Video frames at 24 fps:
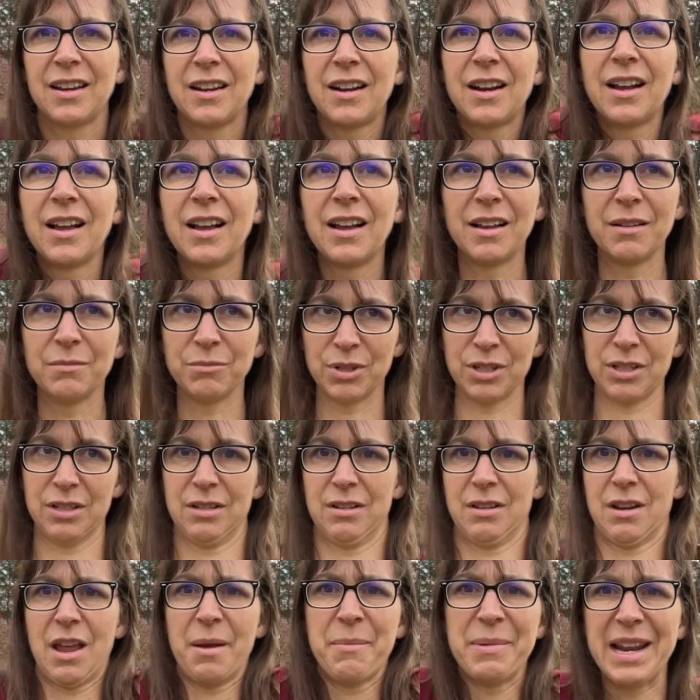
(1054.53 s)

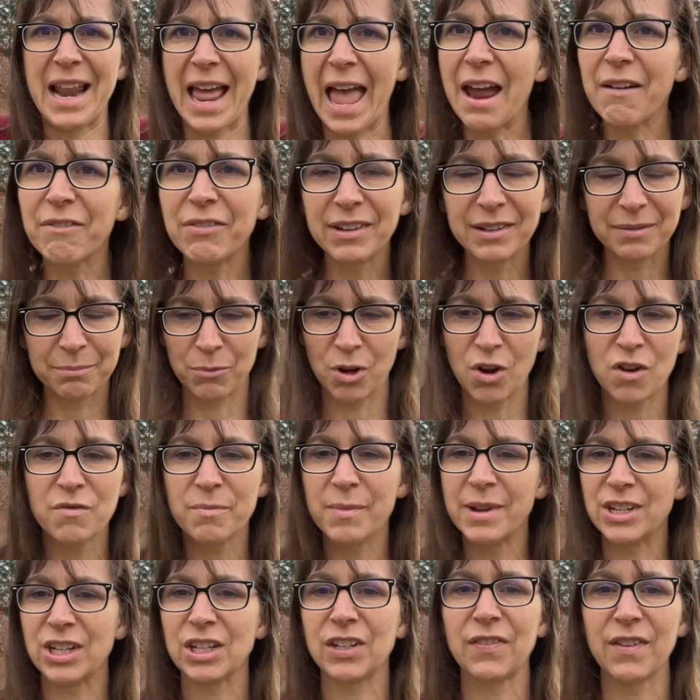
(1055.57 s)
Every
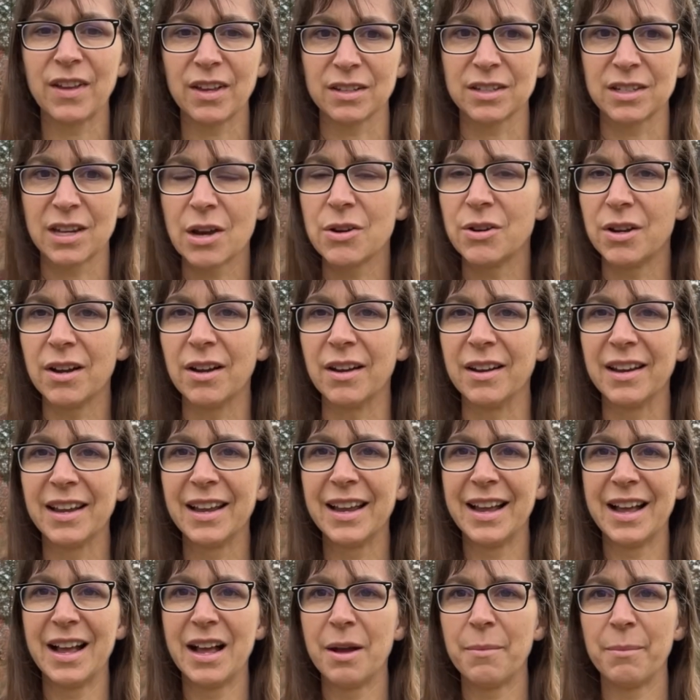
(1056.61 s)
movement just feels so good,
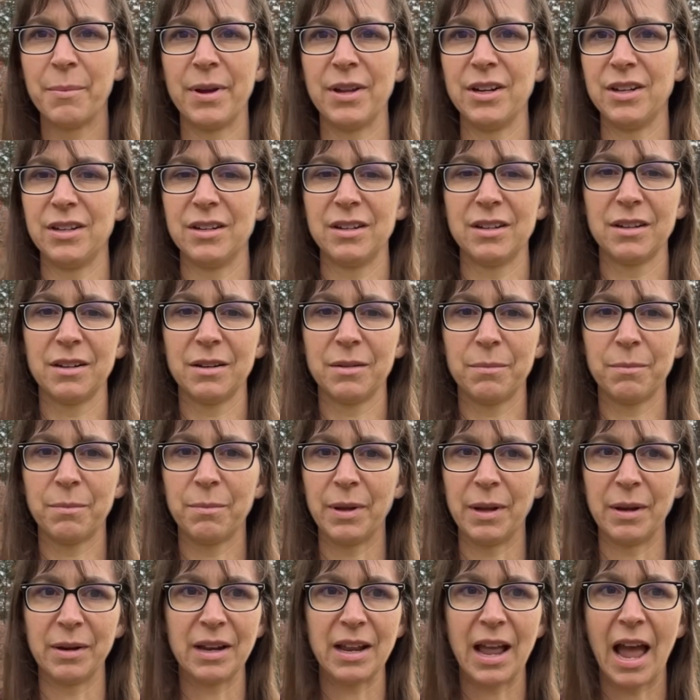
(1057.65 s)
but
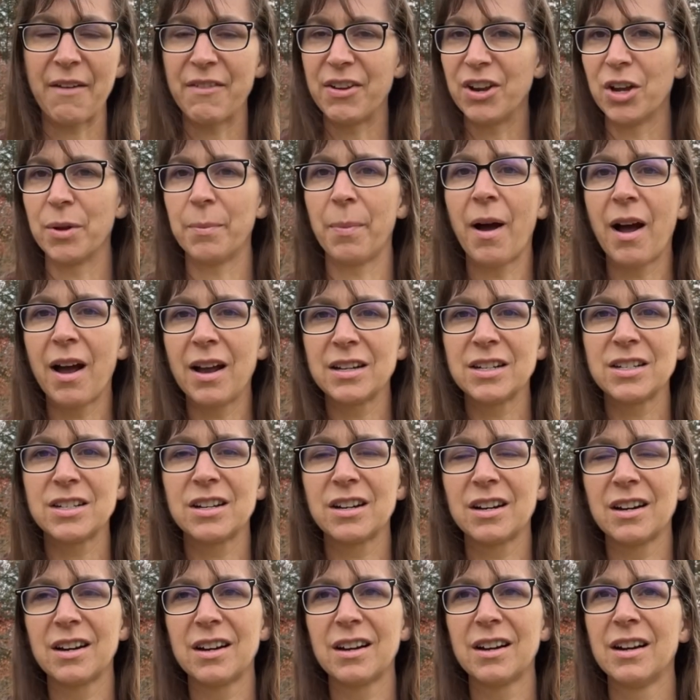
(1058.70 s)
having good
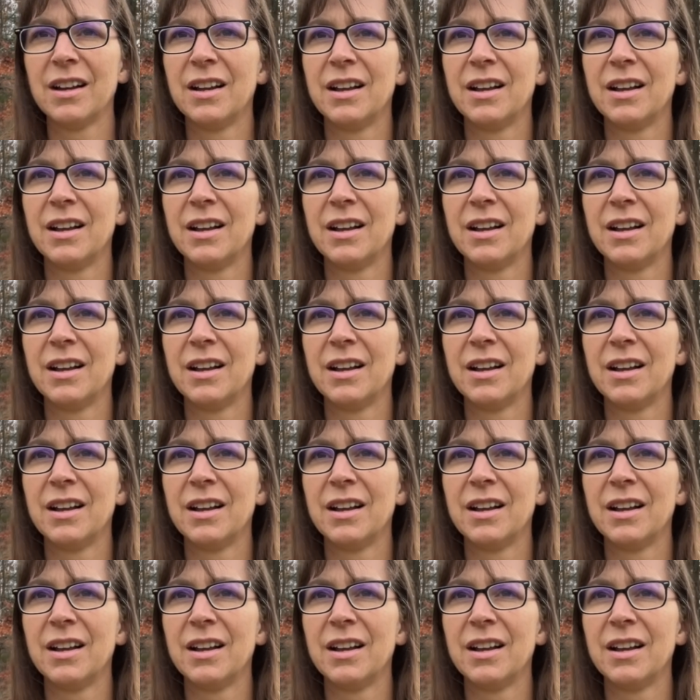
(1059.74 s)
posture,